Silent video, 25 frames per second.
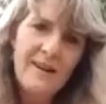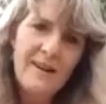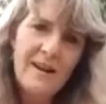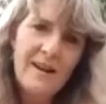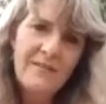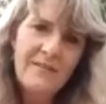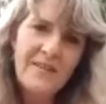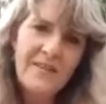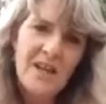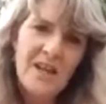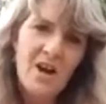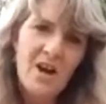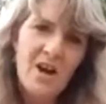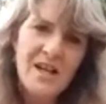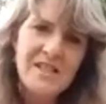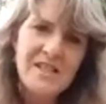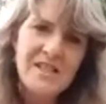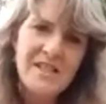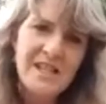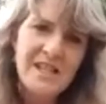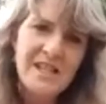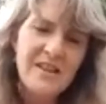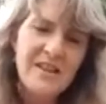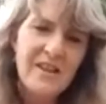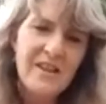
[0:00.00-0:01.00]
and the
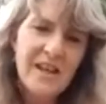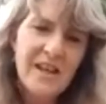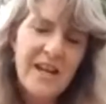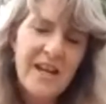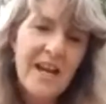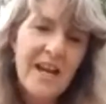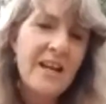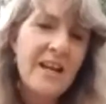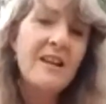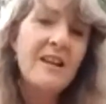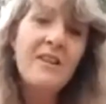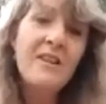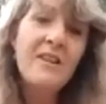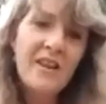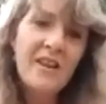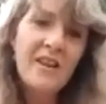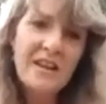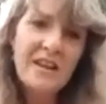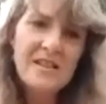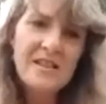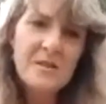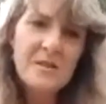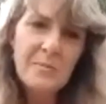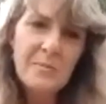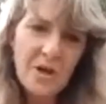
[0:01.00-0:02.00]
idea that
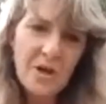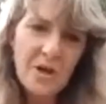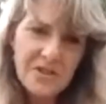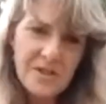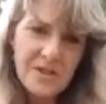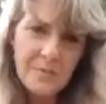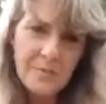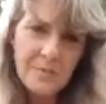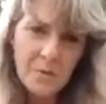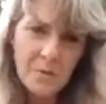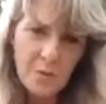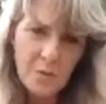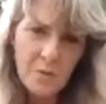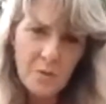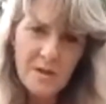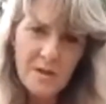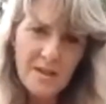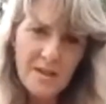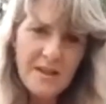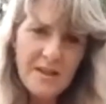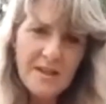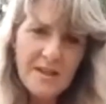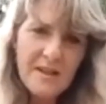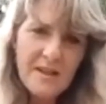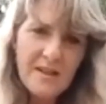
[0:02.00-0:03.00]
anything is possible.
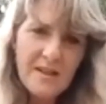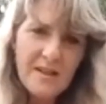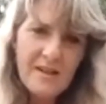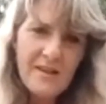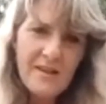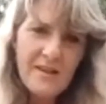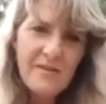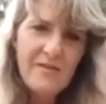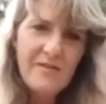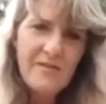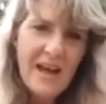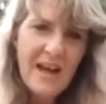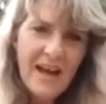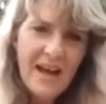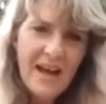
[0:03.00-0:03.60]
That